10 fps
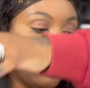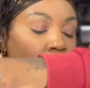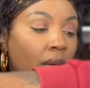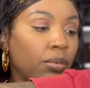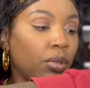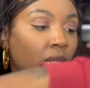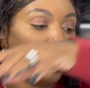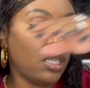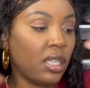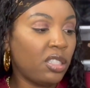Comes with a
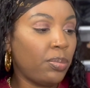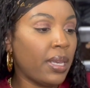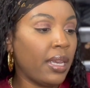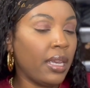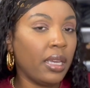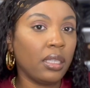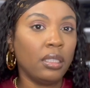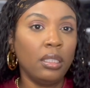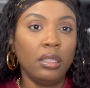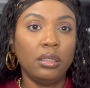dust bag,
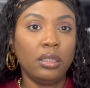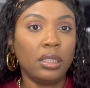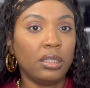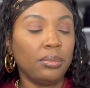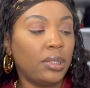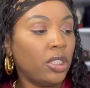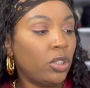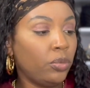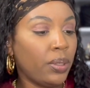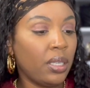just some
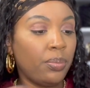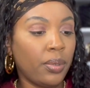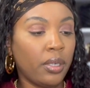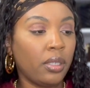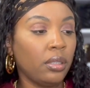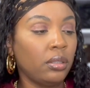tissue paper,